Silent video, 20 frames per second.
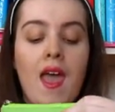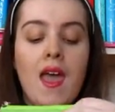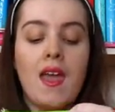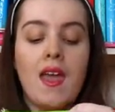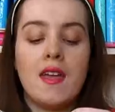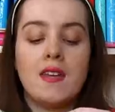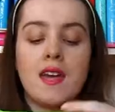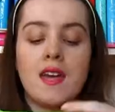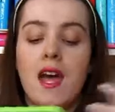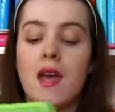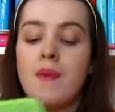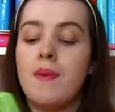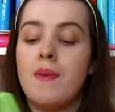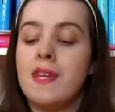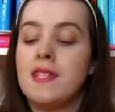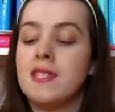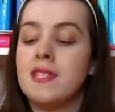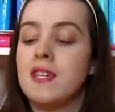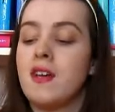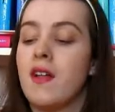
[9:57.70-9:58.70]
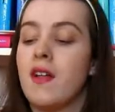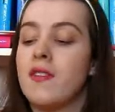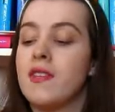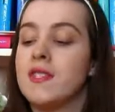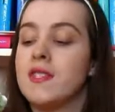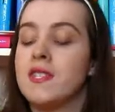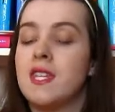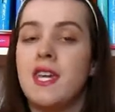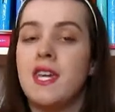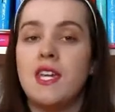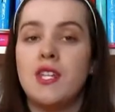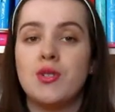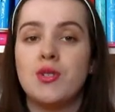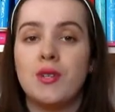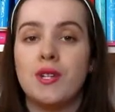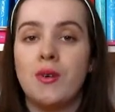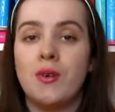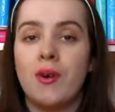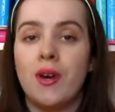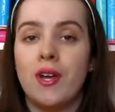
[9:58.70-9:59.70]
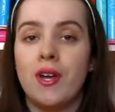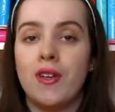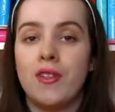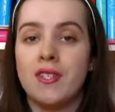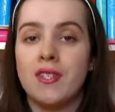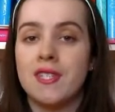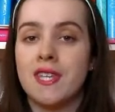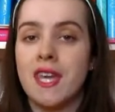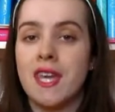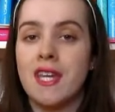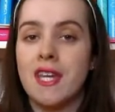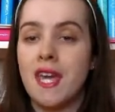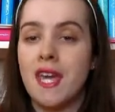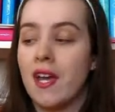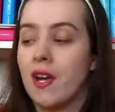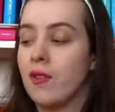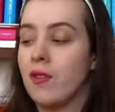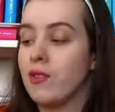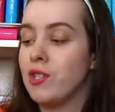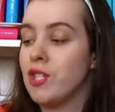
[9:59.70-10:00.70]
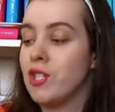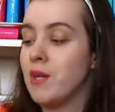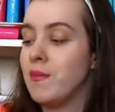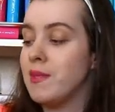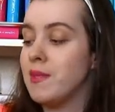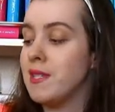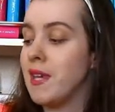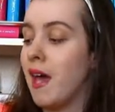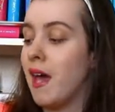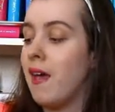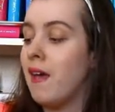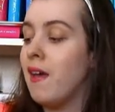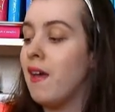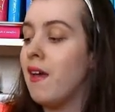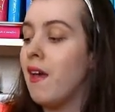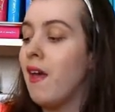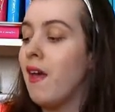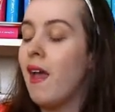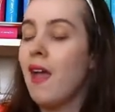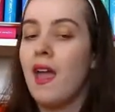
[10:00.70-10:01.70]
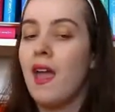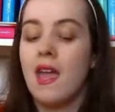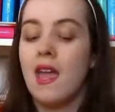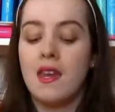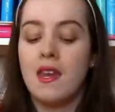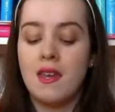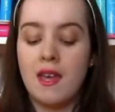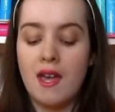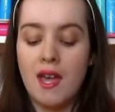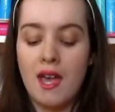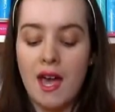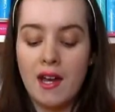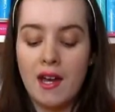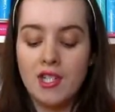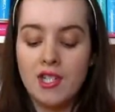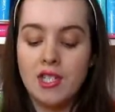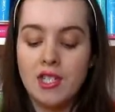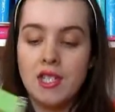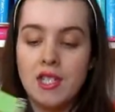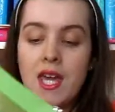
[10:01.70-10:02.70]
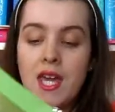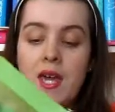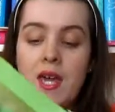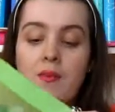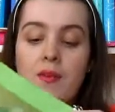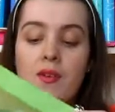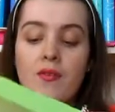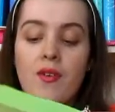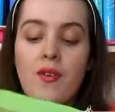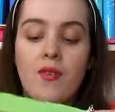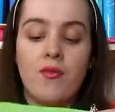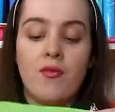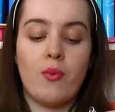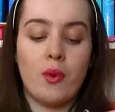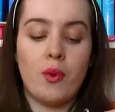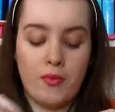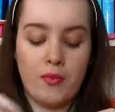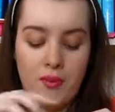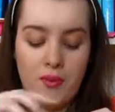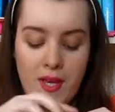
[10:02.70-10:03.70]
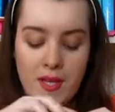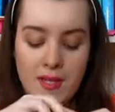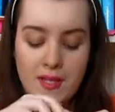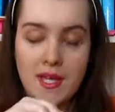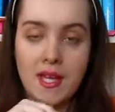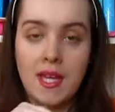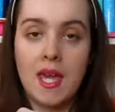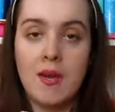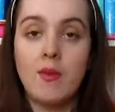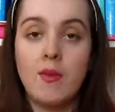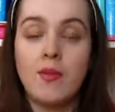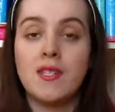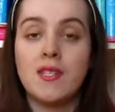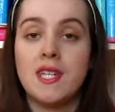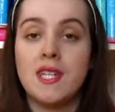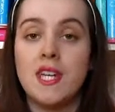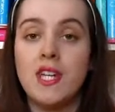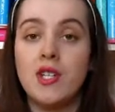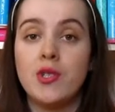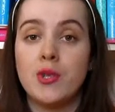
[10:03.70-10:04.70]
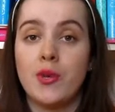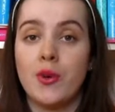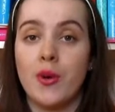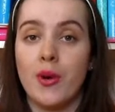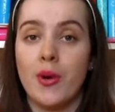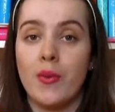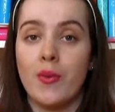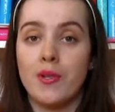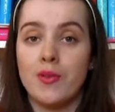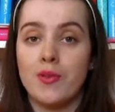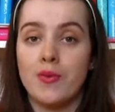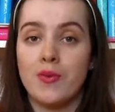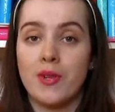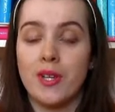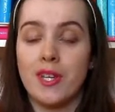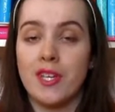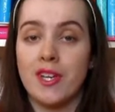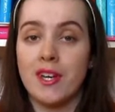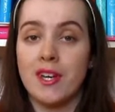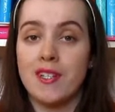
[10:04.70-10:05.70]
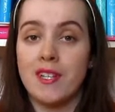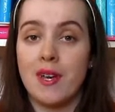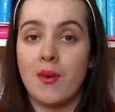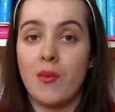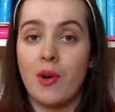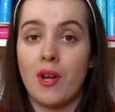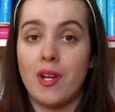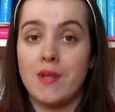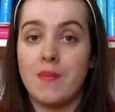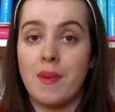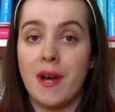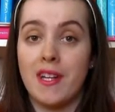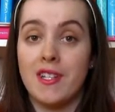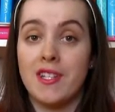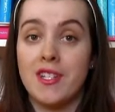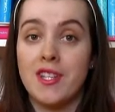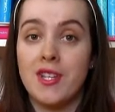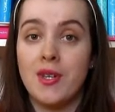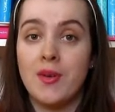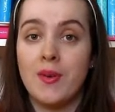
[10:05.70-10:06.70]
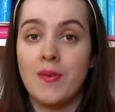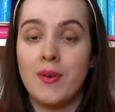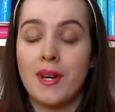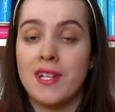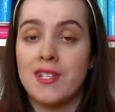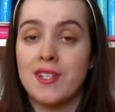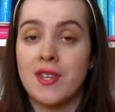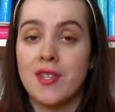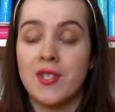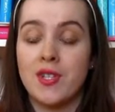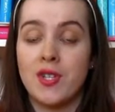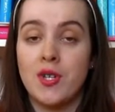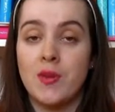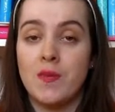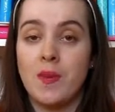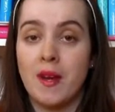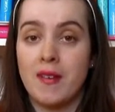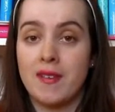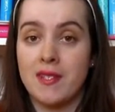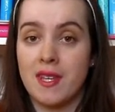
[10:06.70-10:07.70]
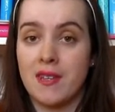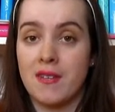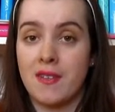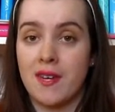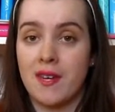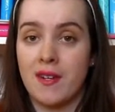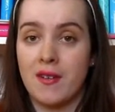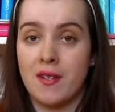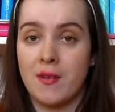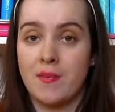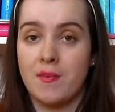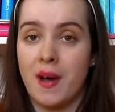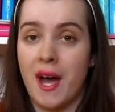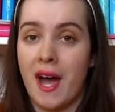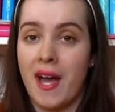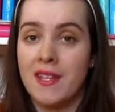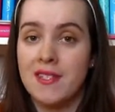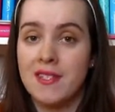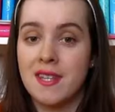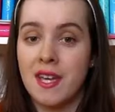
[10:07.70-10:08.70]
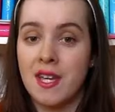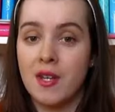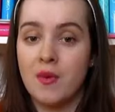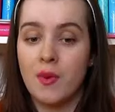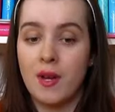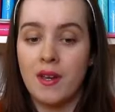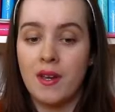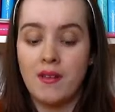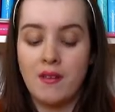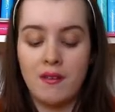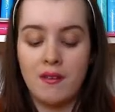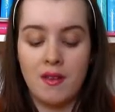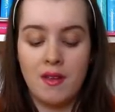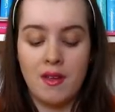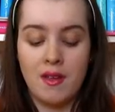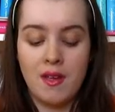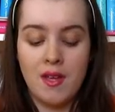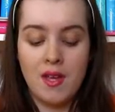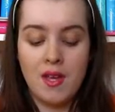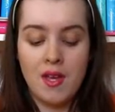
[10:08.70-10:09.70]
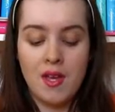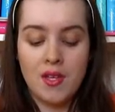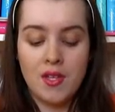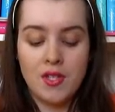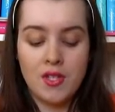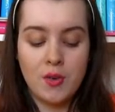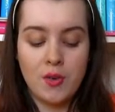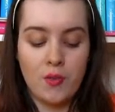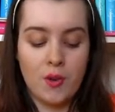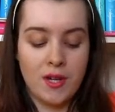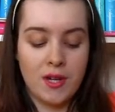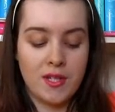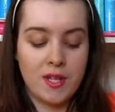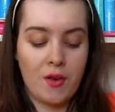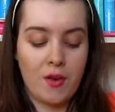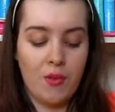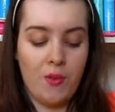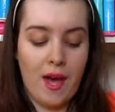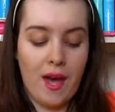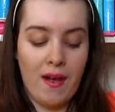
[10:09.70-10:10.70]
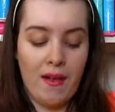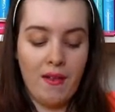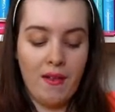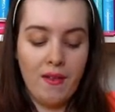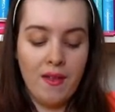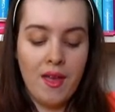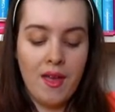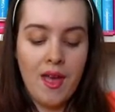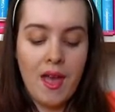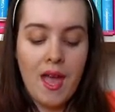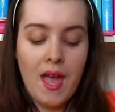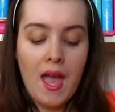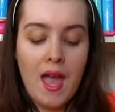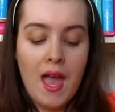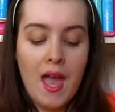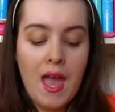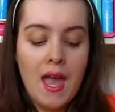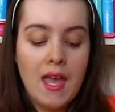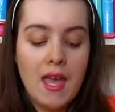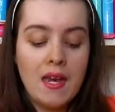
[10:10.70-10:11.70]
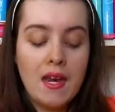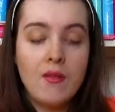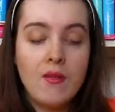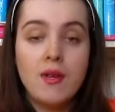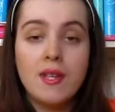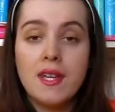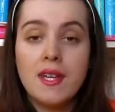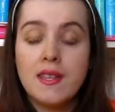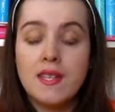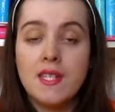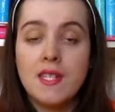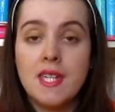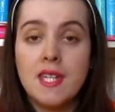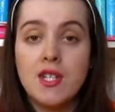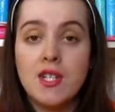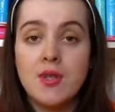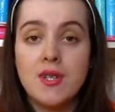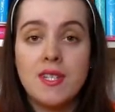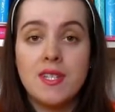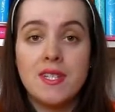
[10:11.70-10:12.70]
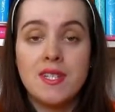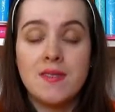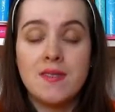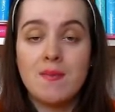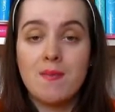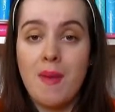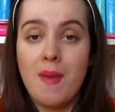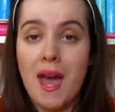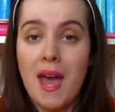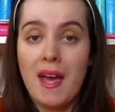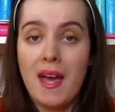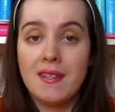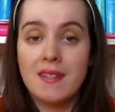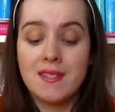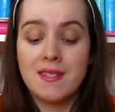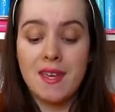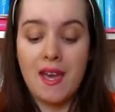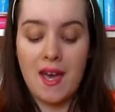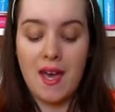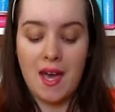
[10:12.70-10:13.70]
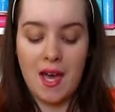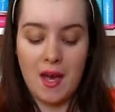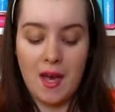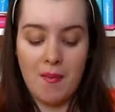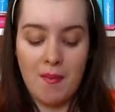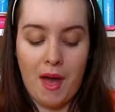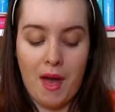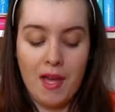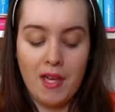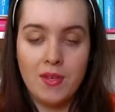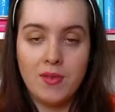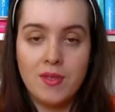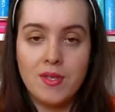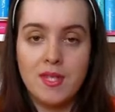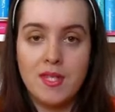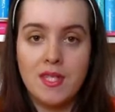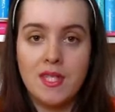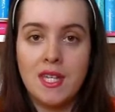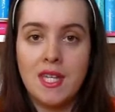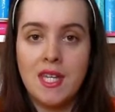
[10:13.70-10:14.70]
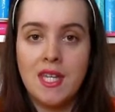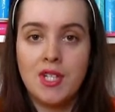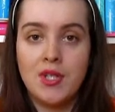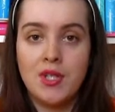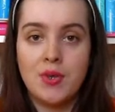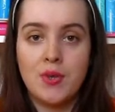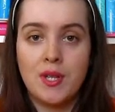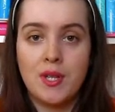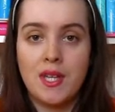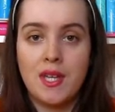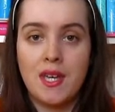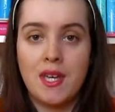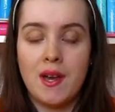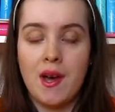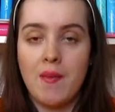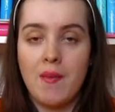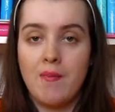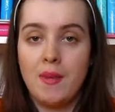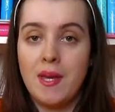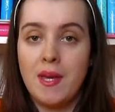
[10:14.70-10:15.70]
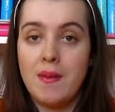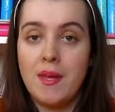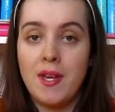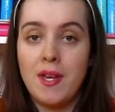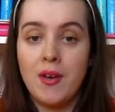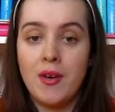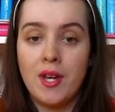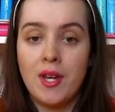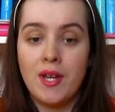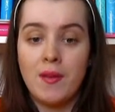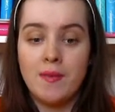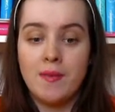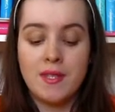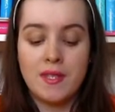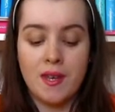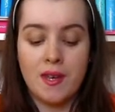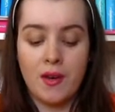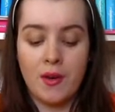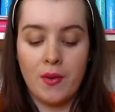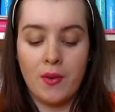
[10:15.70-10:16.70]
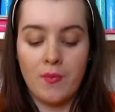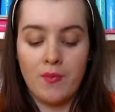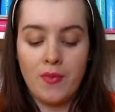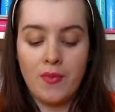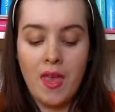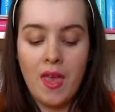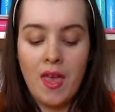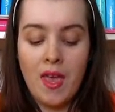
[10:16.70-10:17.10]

and I basically got this tea tree oil skincare regime set, and it actually came with 4 things, and it came with a tea tree oil, which was really good because I wanted to buy 2, and when I saw this coupon I was like, then I don't have to buy a second one, so it worked out well. And I really like the tea tree mask. I use the tea tree BB cream, so